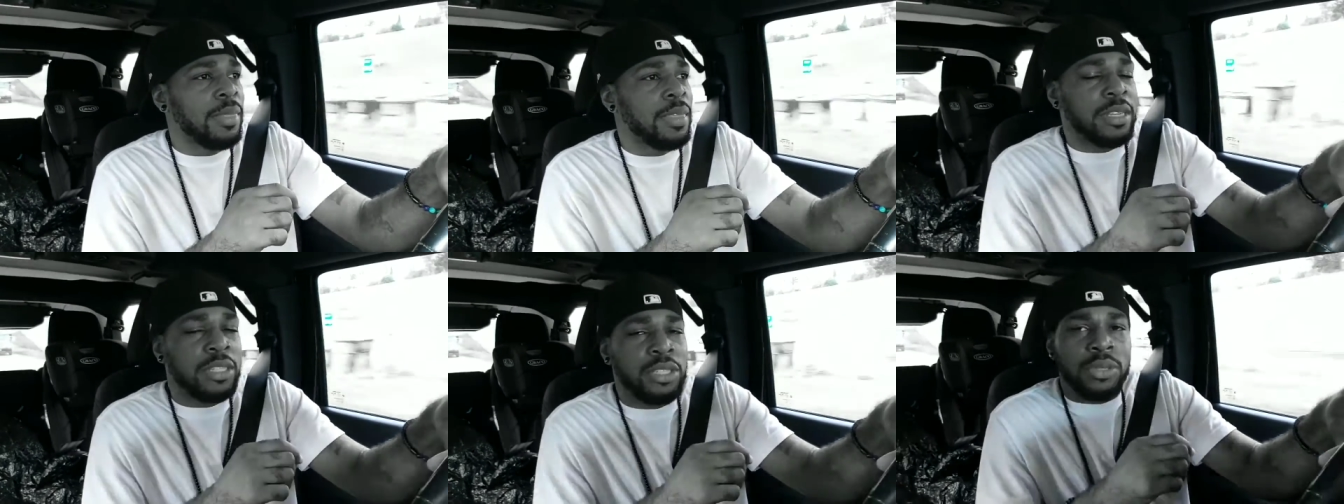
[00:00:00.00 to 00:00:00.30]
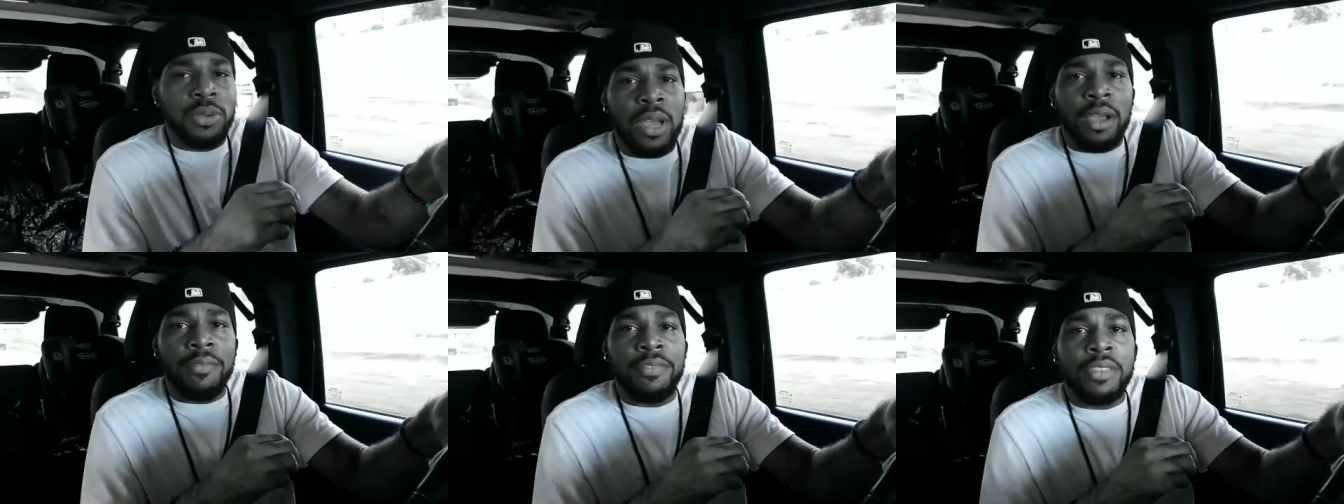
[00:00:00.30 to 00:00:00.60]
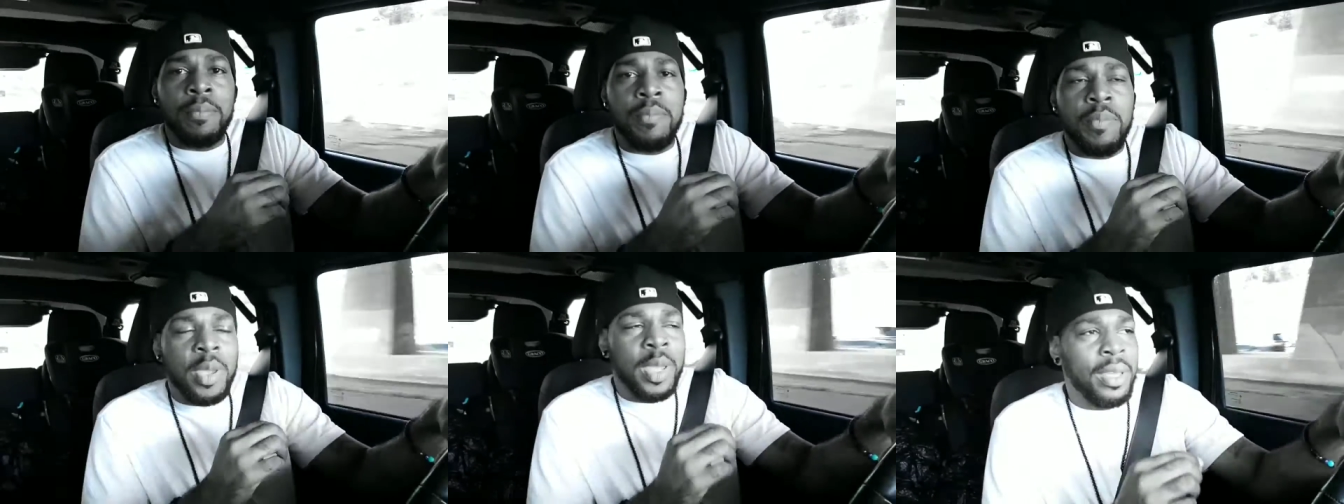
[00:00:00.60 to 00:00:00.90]
that you have
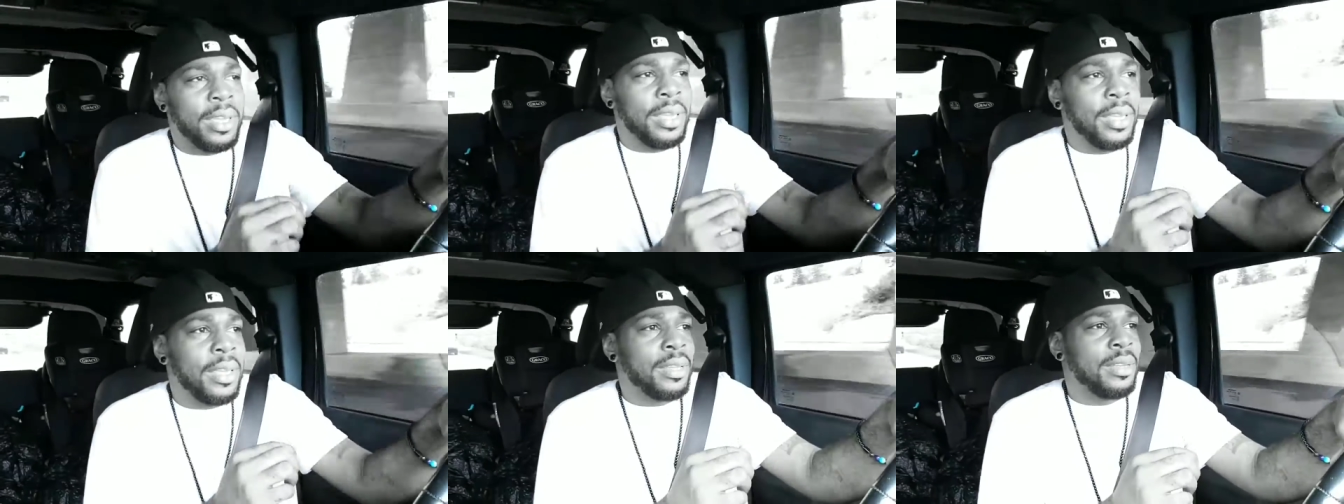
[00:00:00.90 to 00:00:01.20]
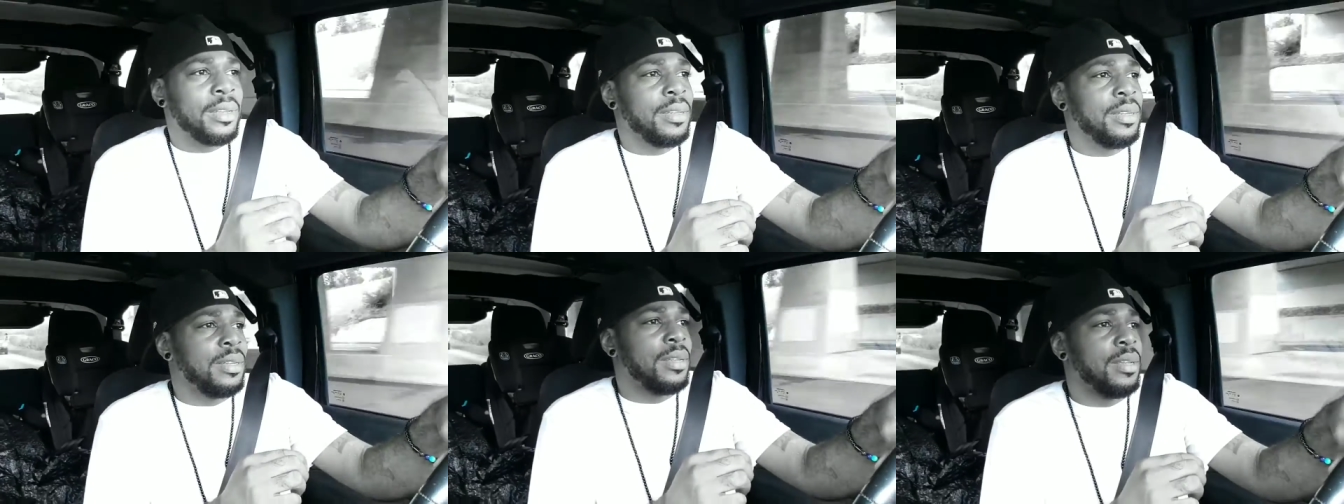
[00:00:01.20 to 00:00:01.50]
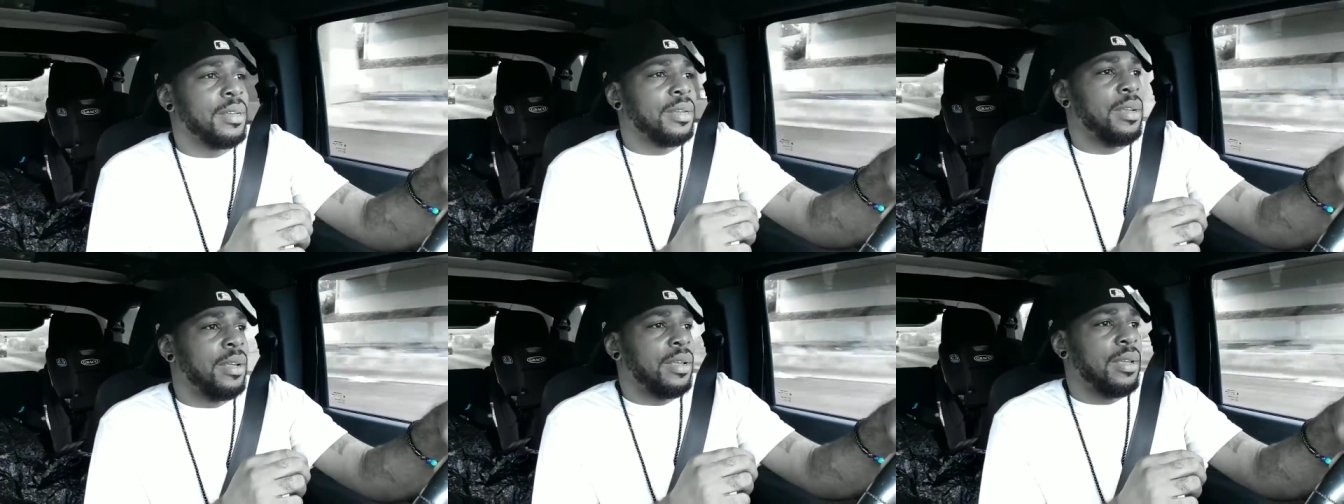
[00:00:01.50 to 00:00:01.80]
to be
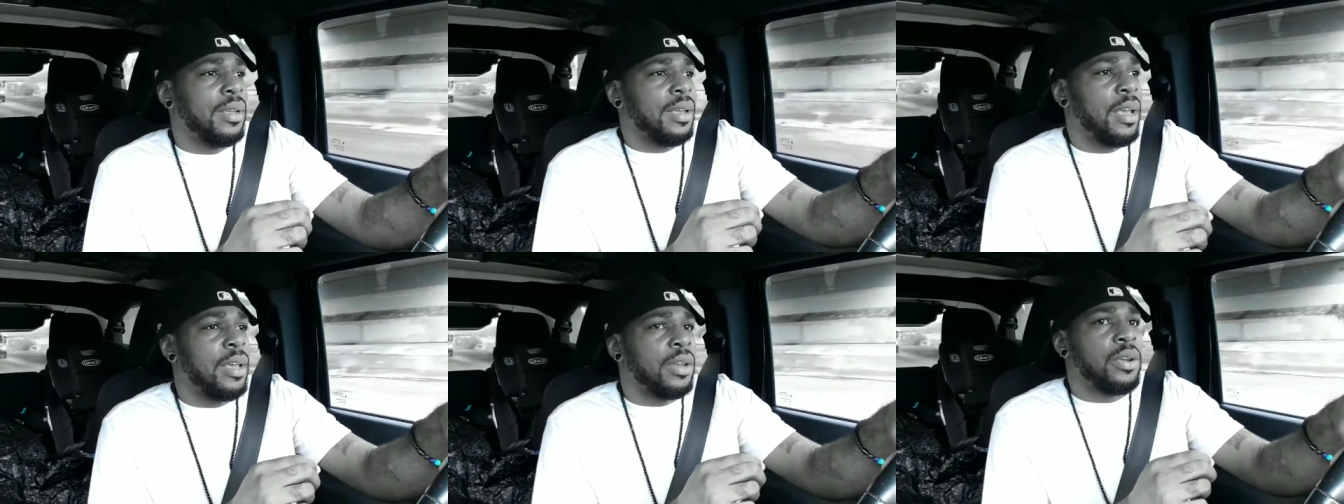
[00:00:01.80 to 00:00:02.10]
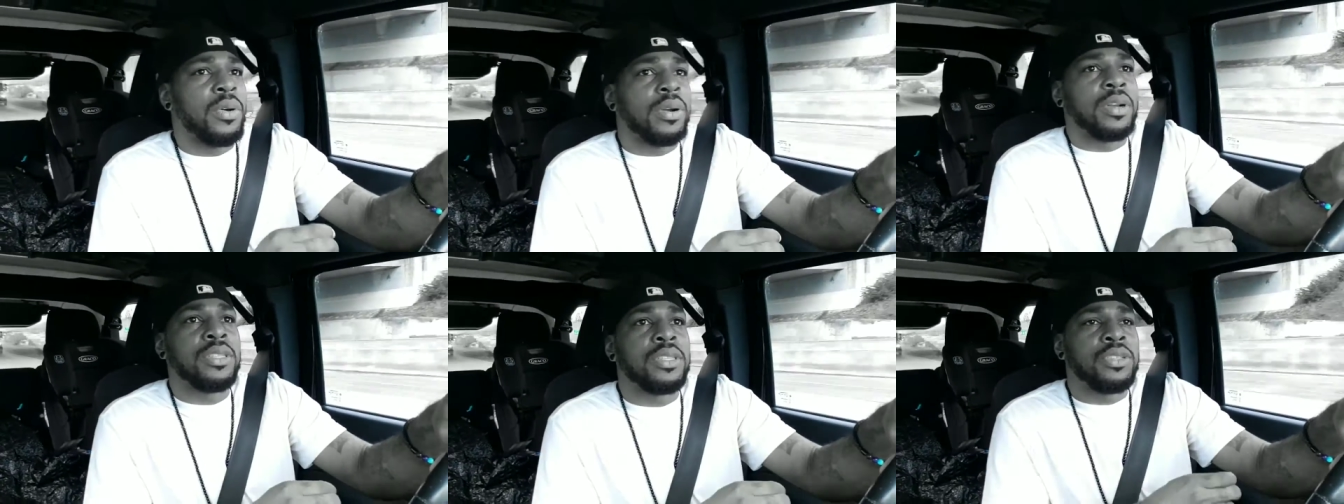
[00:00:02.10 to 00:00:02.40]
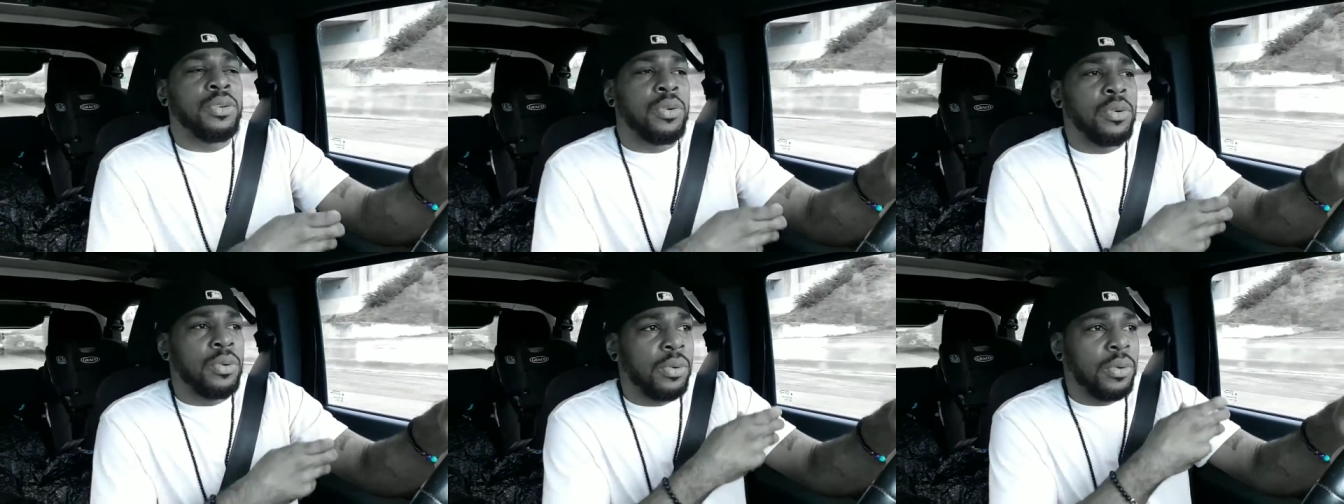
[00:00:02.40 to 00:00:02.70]
in order
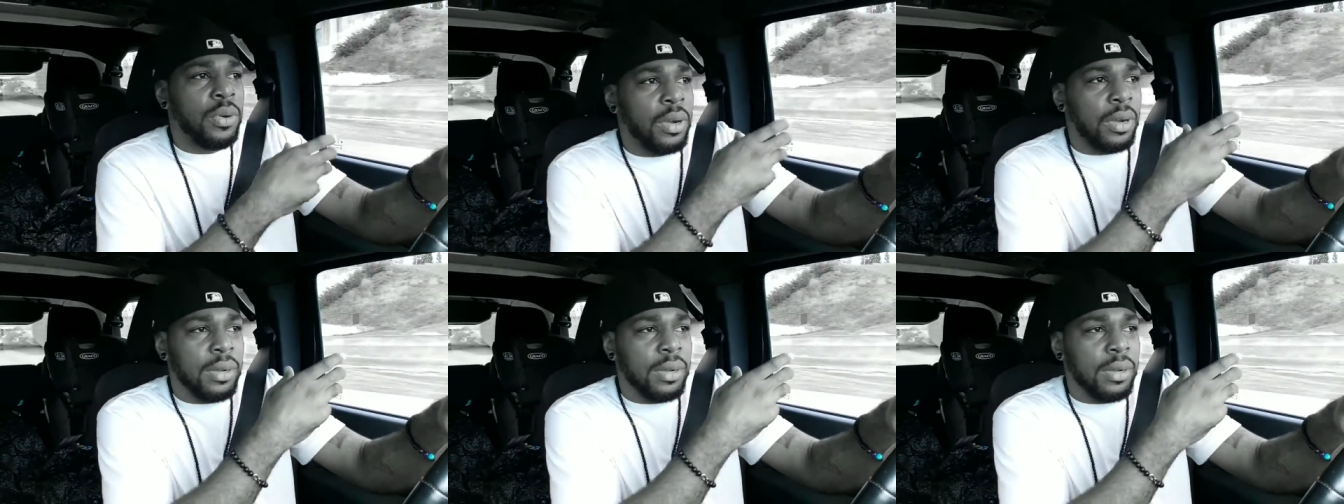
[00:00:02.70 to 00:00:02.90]
to